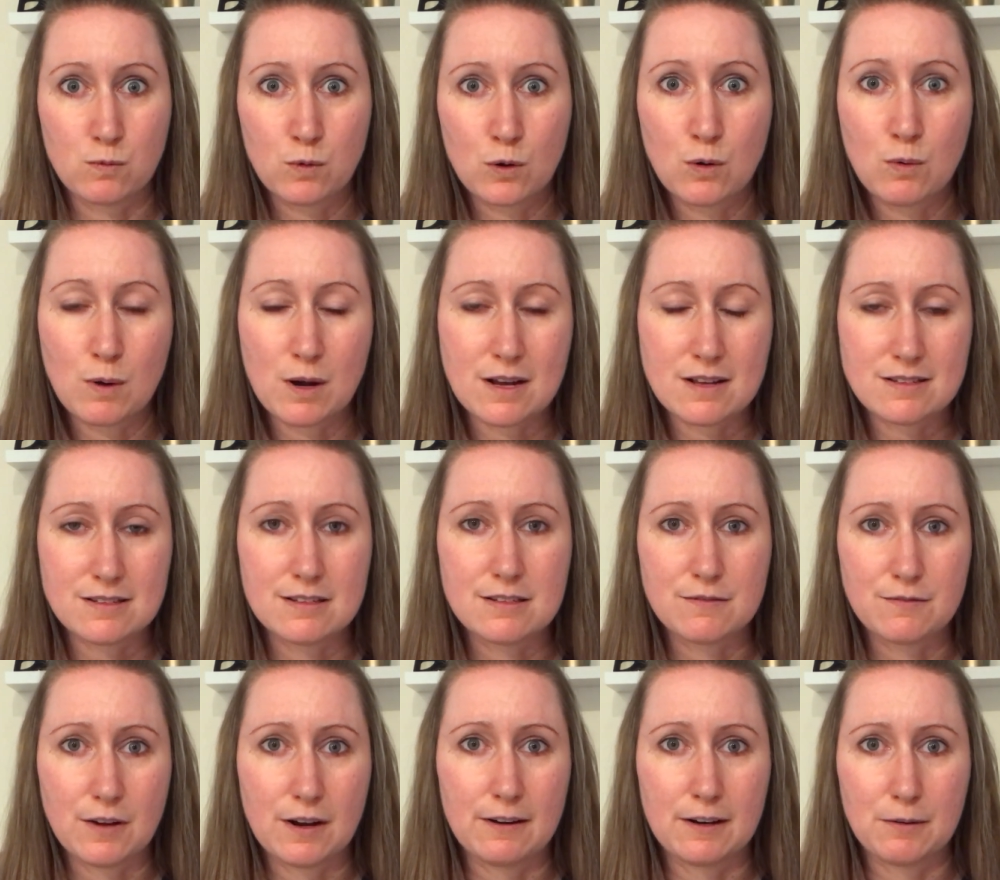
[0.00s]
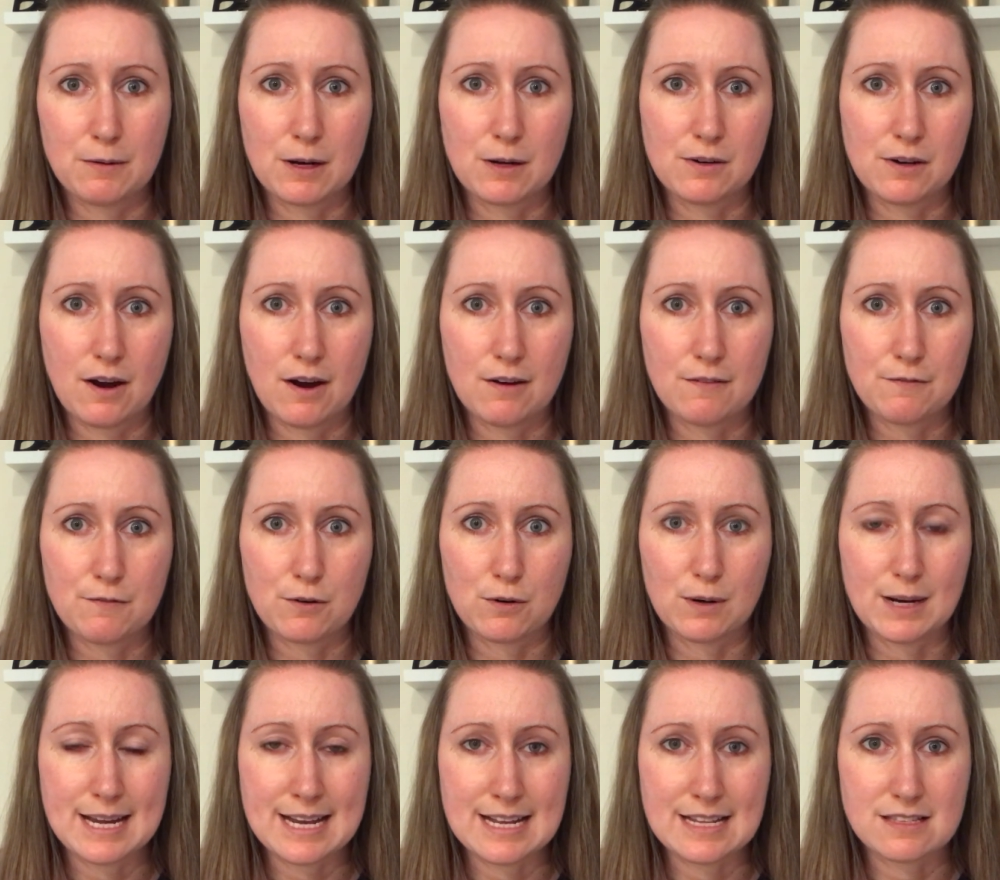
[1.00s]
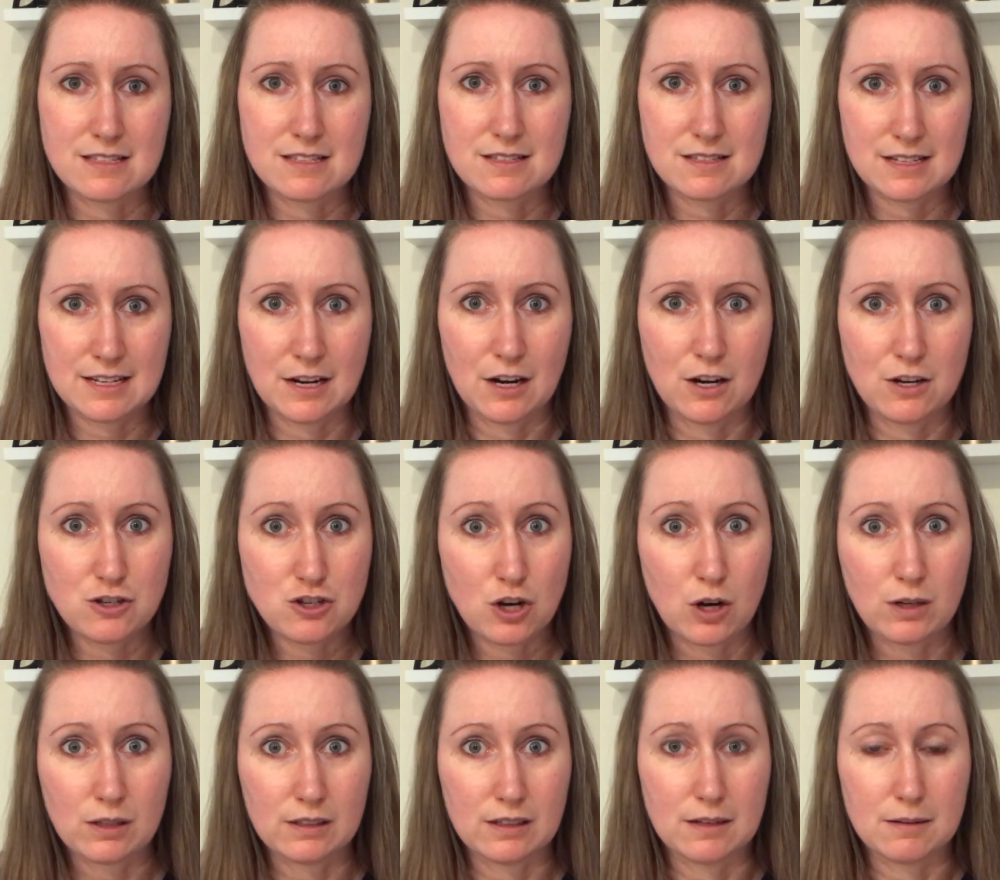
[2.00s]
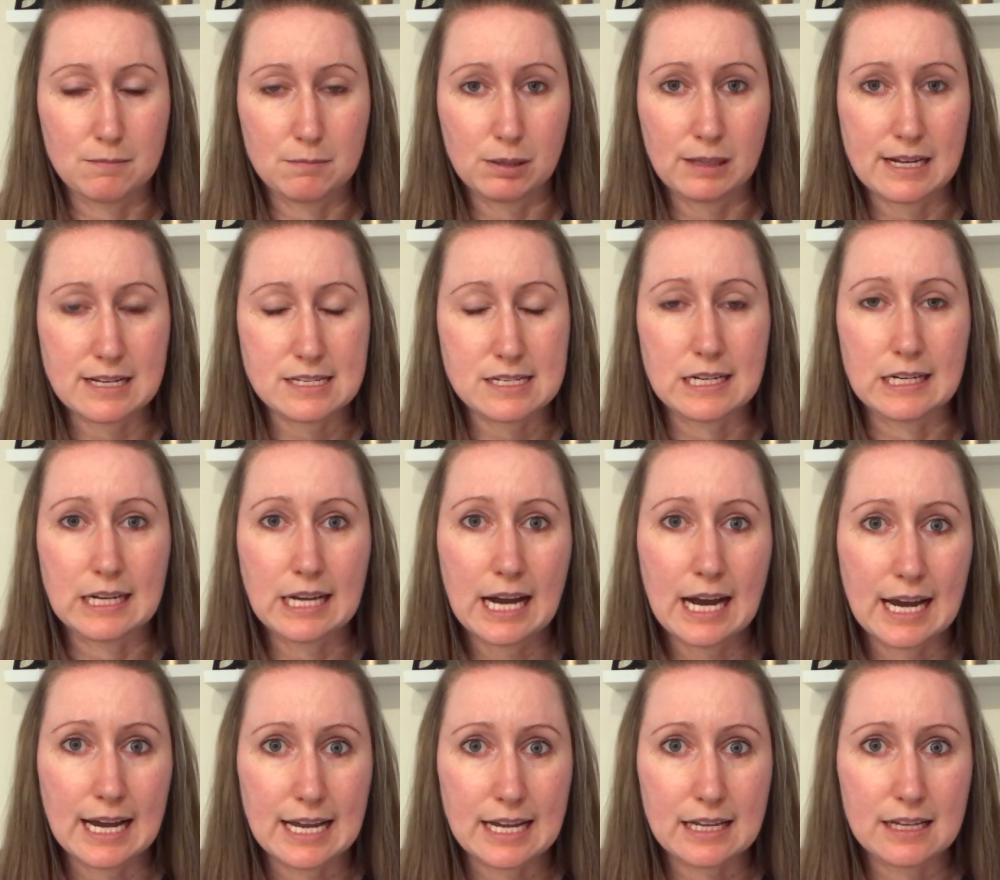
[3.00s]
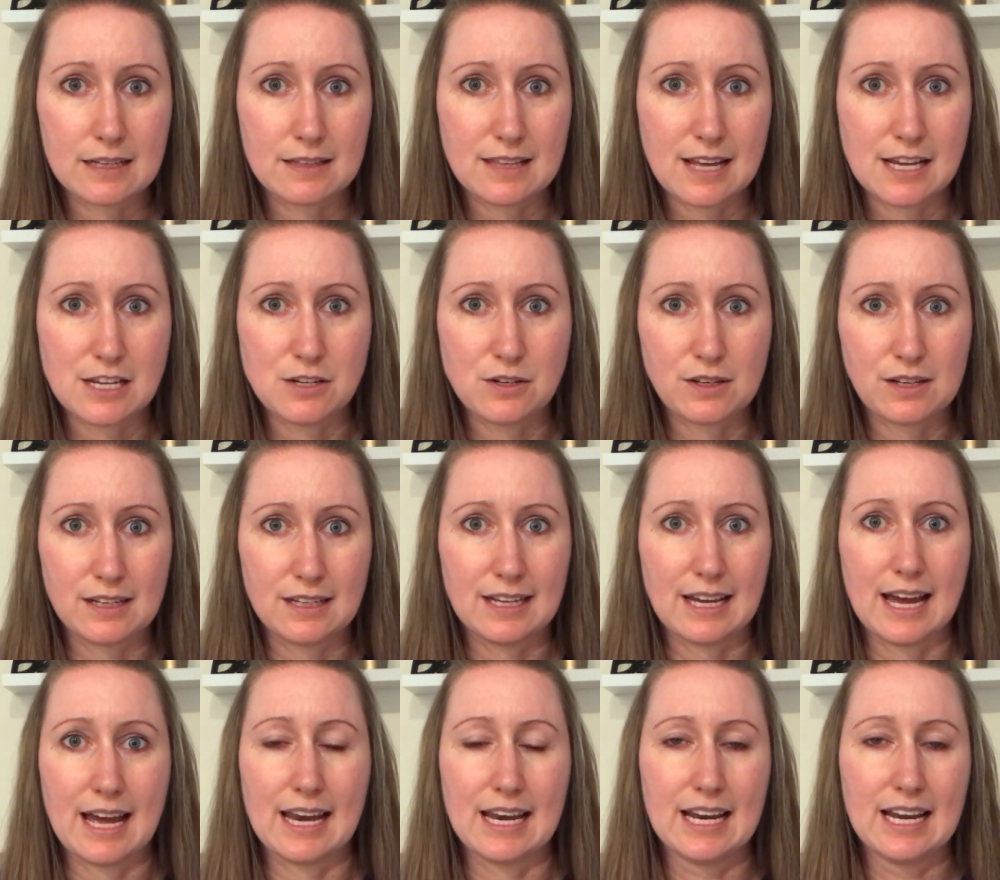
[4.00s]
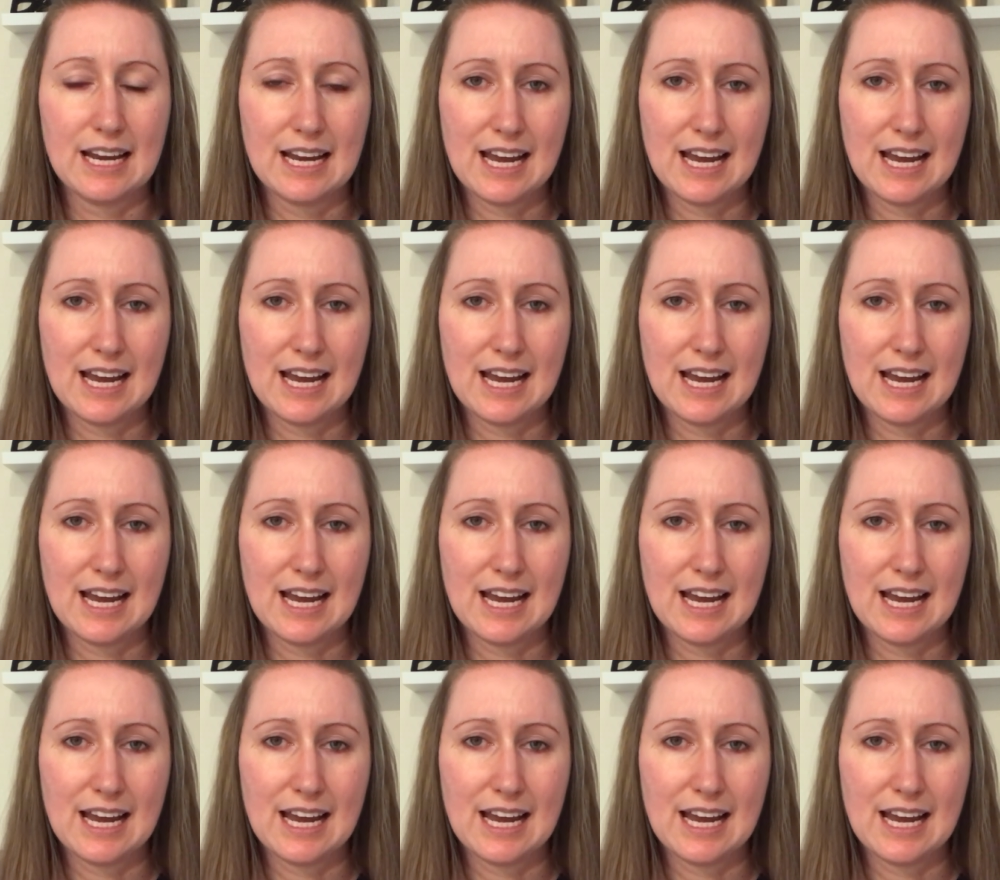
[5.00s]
Woolworths is very well known for its chocolate plastic cake that you can get,